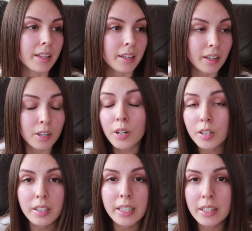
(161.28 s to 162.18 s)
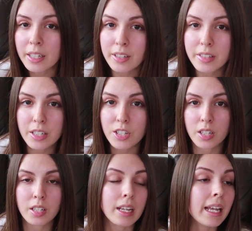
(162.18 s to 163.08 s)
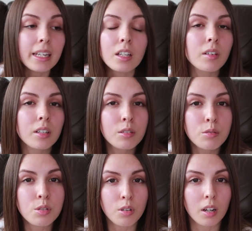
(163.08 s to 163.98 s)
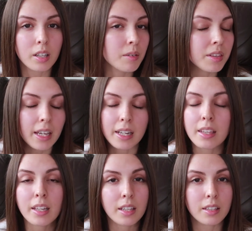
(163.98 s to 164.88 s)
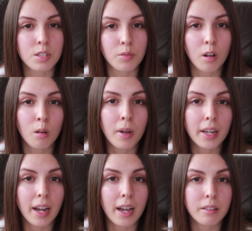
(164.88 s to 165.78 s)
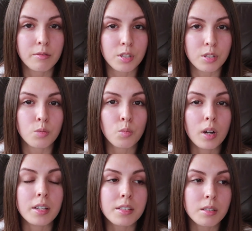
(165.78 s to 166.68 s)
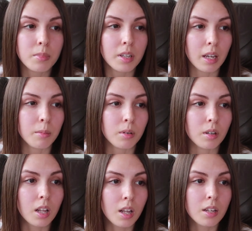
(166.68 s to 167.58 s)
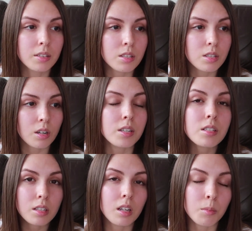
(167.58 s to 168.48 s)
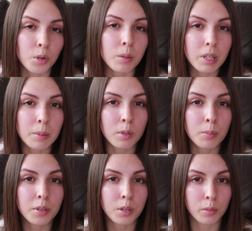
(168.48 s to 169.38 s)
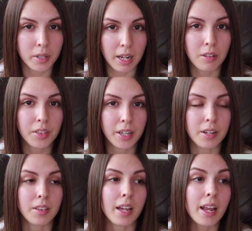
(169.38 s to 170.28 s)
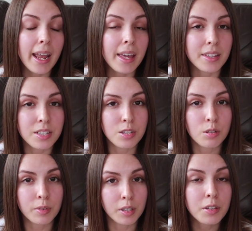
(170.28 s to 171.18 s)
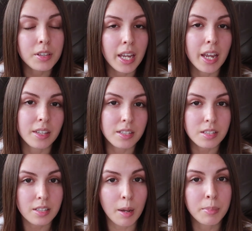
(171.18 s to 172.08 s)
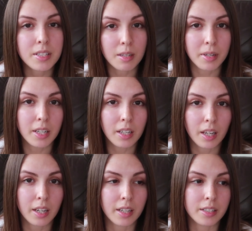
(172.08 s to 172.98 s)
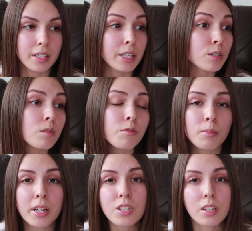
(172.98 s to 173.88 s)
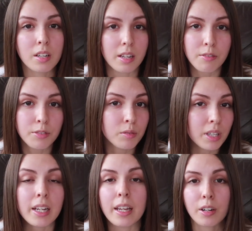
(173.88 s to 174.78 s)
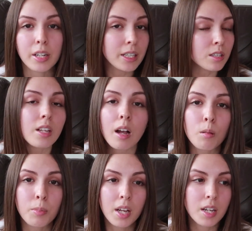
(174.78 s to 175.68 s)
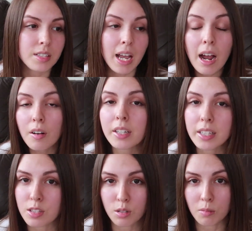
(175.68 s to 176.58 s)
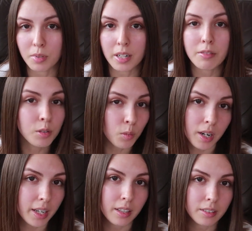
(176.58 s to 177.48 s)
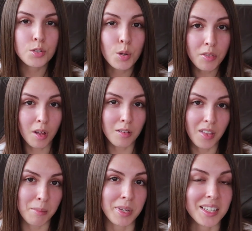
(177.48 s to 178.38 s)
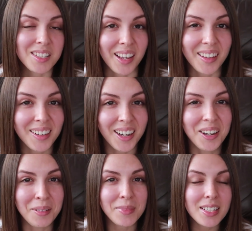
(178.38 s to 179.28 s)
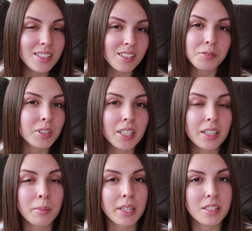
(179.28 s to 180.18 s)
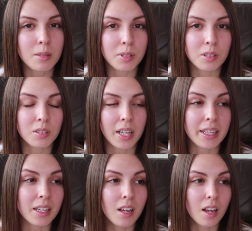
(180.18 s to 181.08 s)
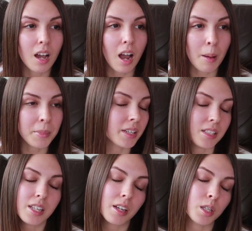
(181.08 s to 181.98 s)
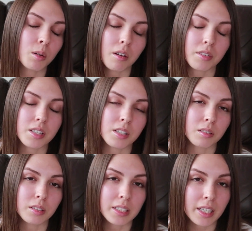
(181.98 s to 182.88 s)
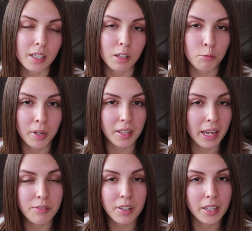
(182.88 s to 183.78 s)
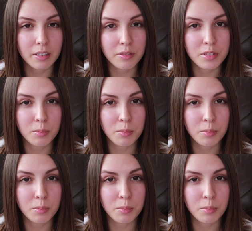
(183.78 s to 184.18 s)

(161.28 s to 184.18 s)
like currently in their addiction. Anyone who's struggling with anything in this realm, I kind of just want to be able to start seeing more people put the word out there that, hey, this is a real thing, this is an epidemic, and here's information if you need it, or here's help to how to get sober if you want it. So with all of that being said, this isn't really going to be a typical, like, I'm gonna tell you every single detail of my life kind of